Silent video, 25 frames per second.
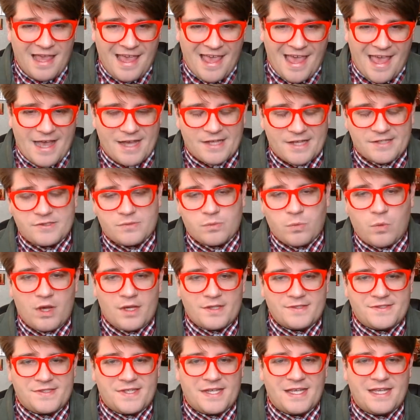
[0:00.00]
as
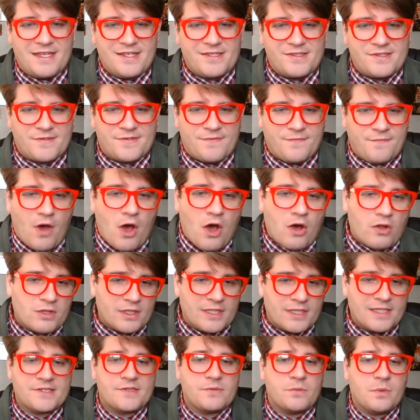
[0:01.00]
was his
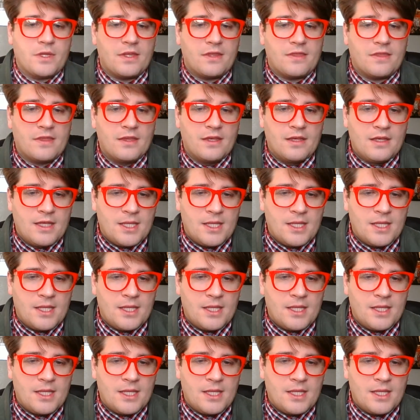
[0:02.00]
fallings with